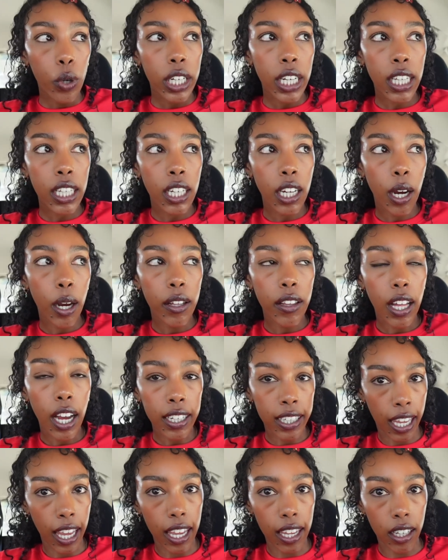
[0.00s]
We need
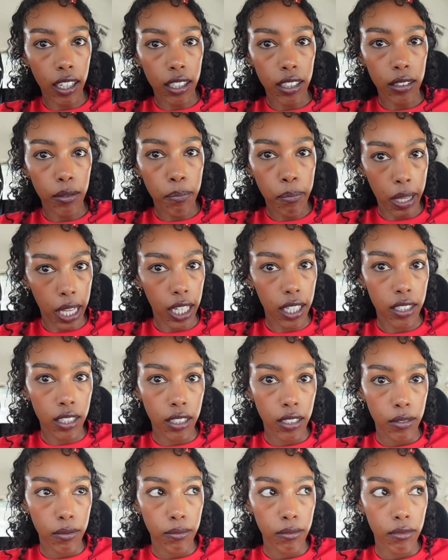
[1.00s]
a cake
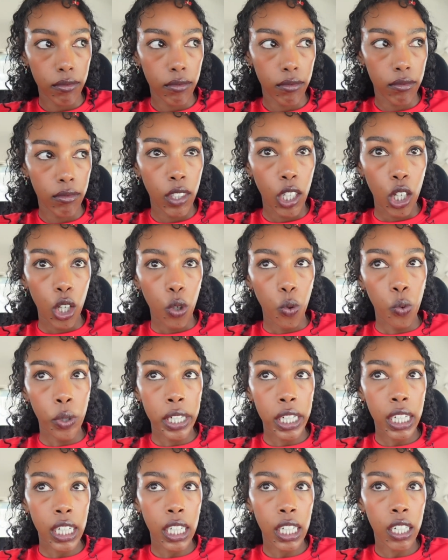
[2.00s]
mix.
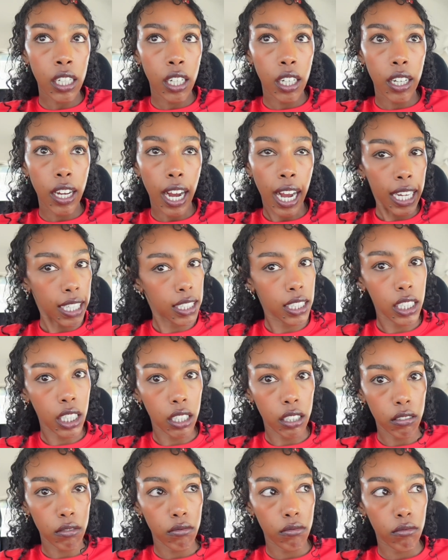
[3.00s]
We need
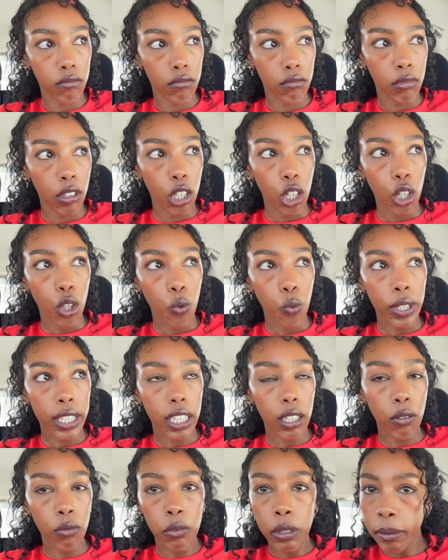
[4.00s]
icing.
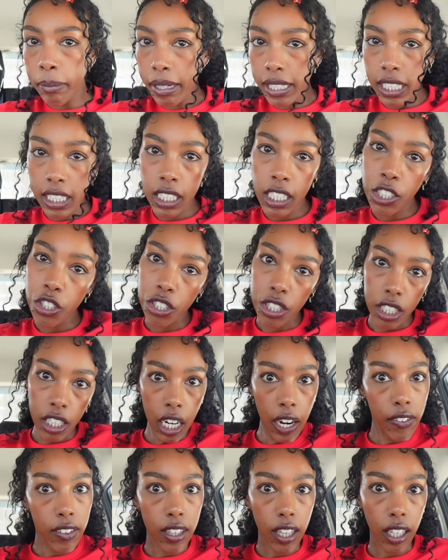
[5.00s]
We basically just
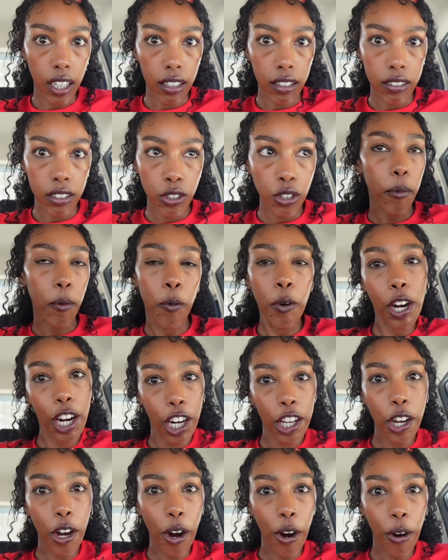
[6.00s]
need everything. So we're
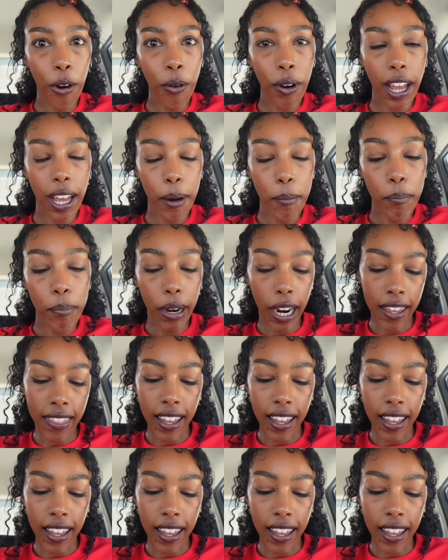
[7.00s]
gonna go and buy